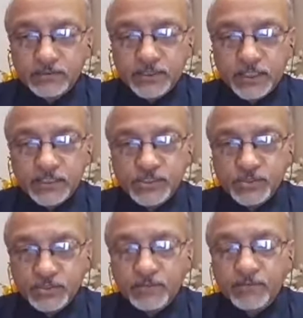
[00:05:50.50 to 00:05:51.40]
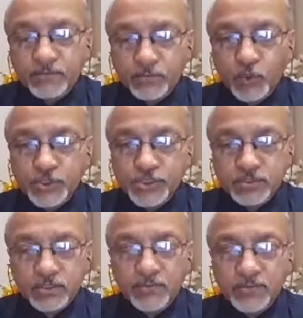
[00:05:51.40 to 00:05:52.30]
that is most
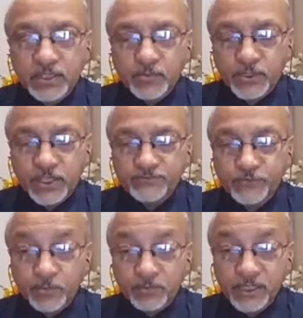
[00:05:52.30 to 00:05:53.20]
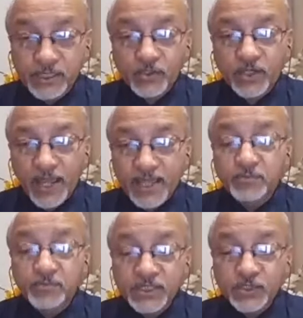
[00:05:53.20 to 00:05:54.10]
important for me, or I
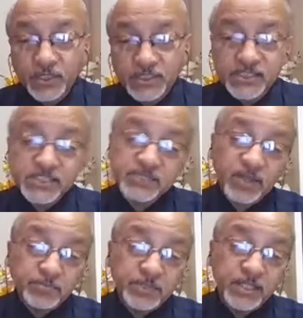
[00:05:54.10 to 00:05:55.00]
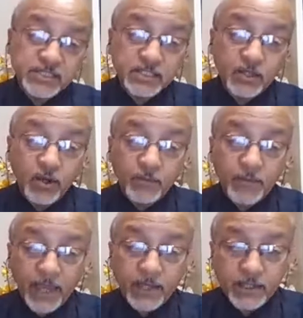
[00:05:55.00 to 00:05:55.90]
have been doing since my PhD long
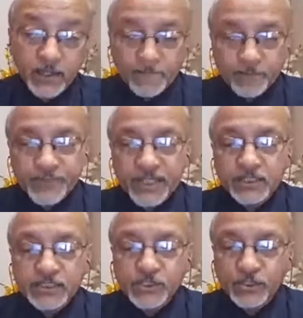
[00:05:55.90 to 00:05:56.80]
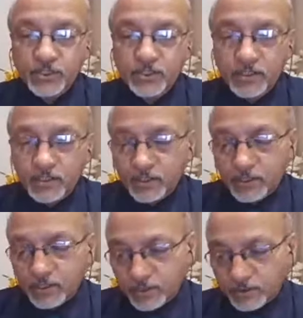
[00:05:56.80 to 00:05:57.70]
back. That is your
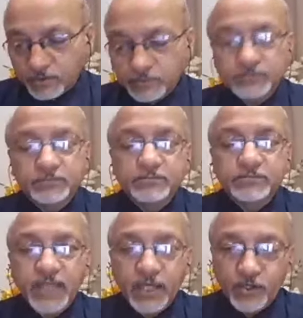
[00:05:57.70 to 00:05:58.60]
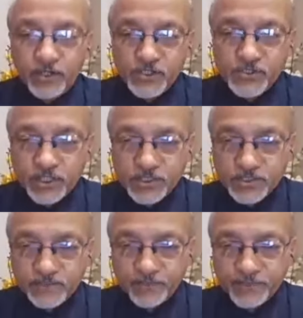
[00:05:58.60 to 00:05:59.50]
um, thyroid research.
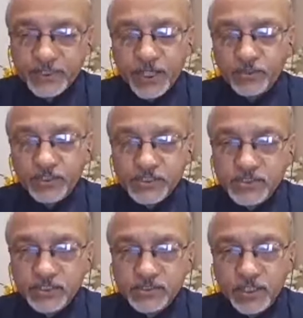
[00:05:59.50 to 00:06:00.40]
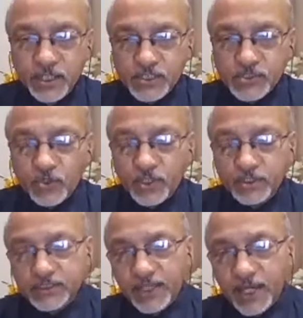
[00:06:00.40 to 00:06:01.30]
Thyroid research. So
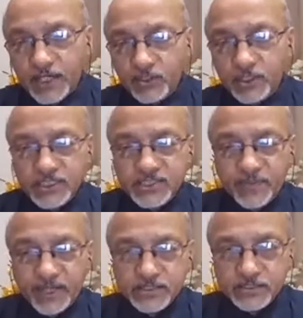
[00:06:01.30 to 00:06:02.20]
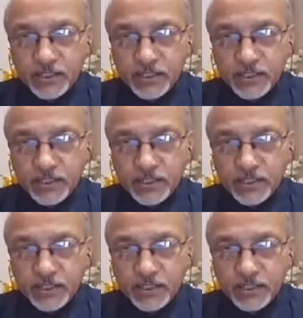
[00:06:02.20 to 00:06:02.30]
on thyroid aspects,